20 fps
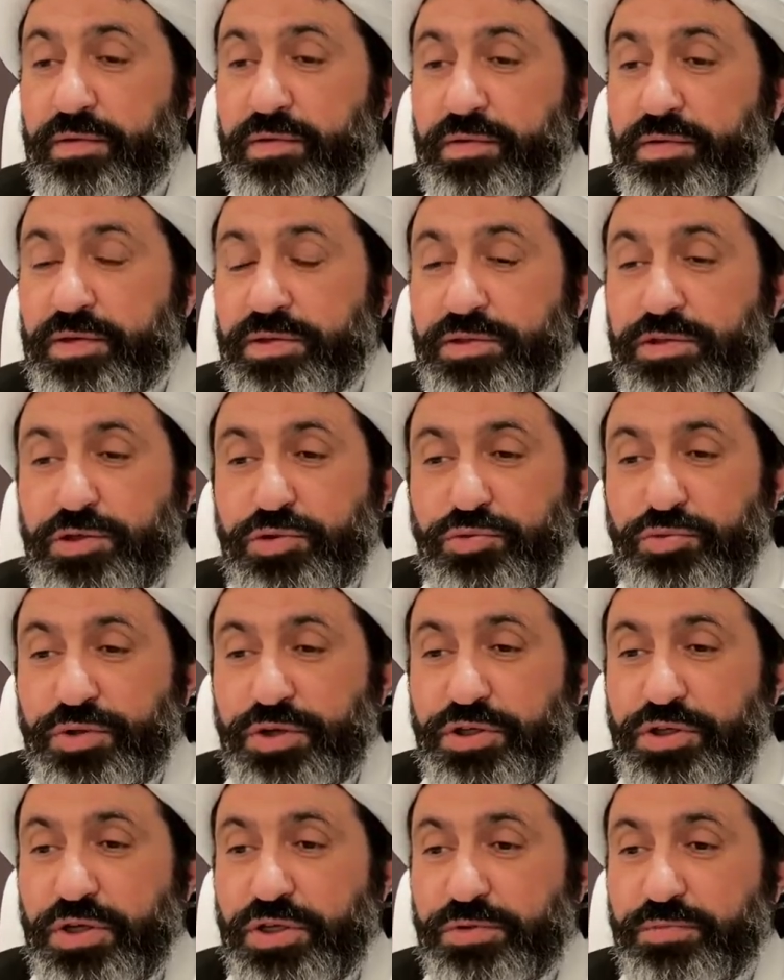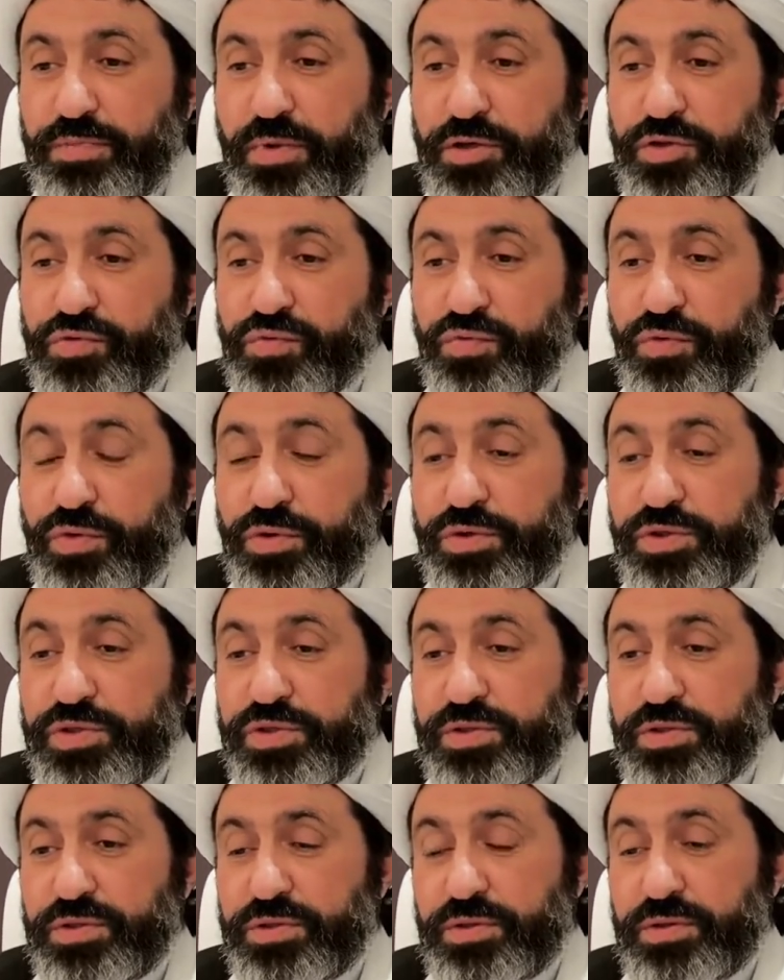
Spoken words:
the situation is much worse.